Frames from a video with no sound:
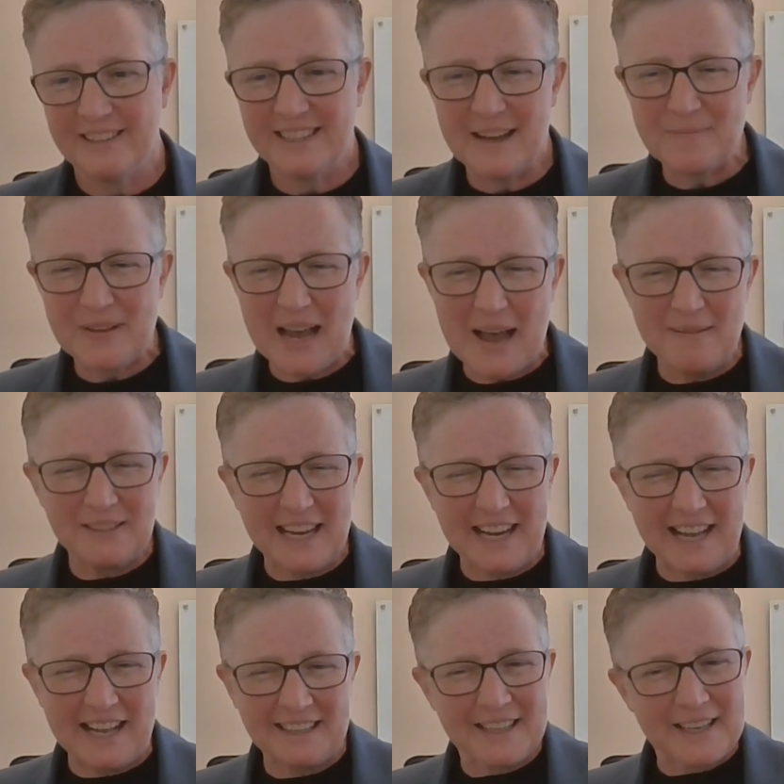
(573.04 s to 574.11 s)
Sometimes I
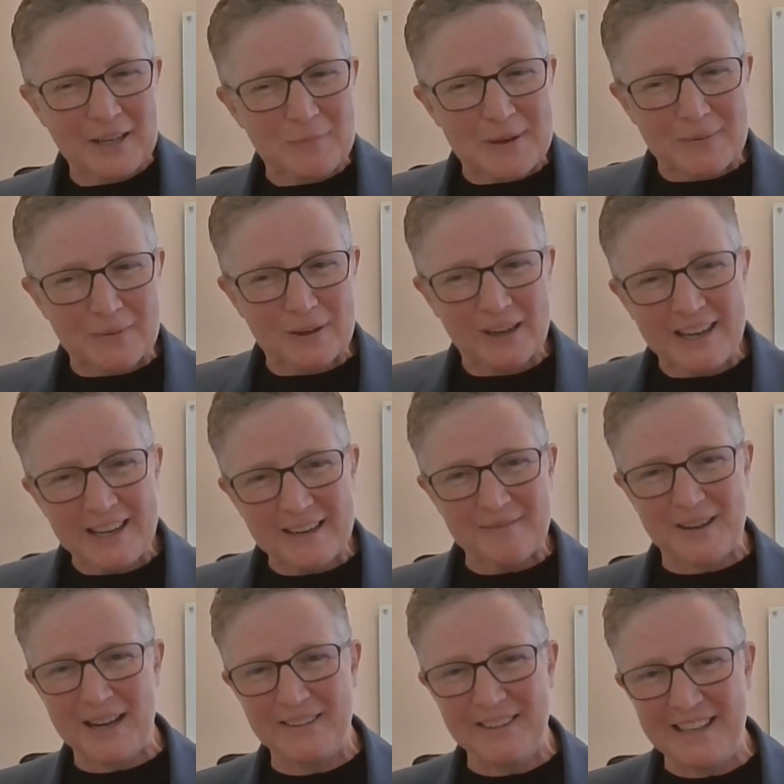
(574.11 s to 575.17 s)
get a little bit worried
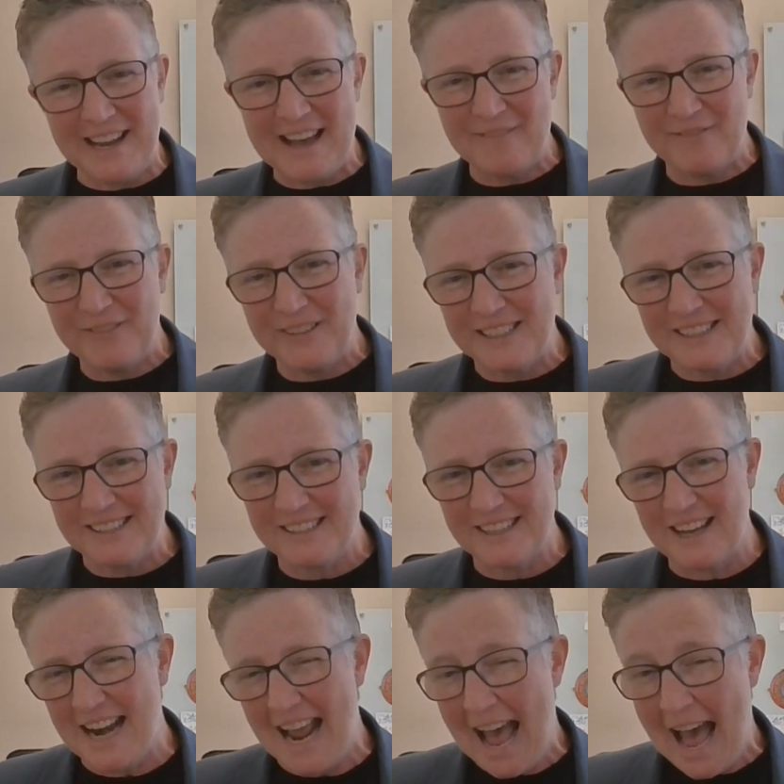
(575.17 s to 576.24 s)
about the emphasis
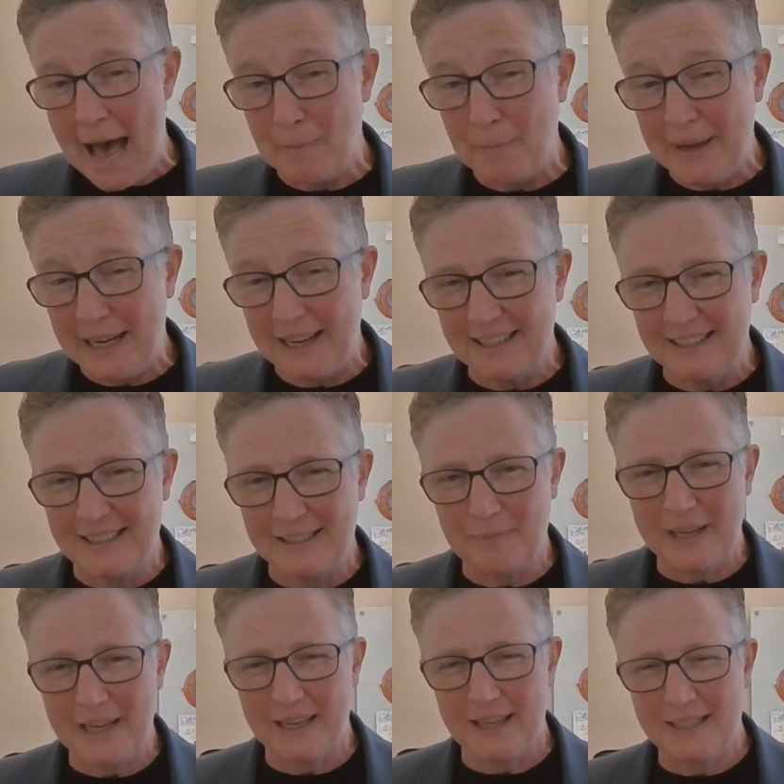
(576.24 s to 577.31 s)
on happiness
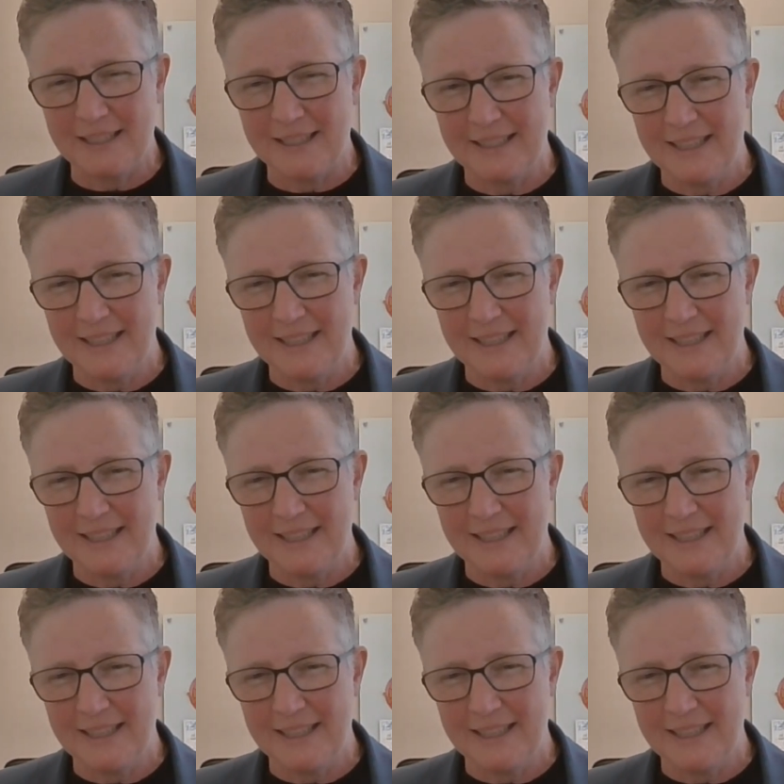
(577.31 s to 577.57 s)
because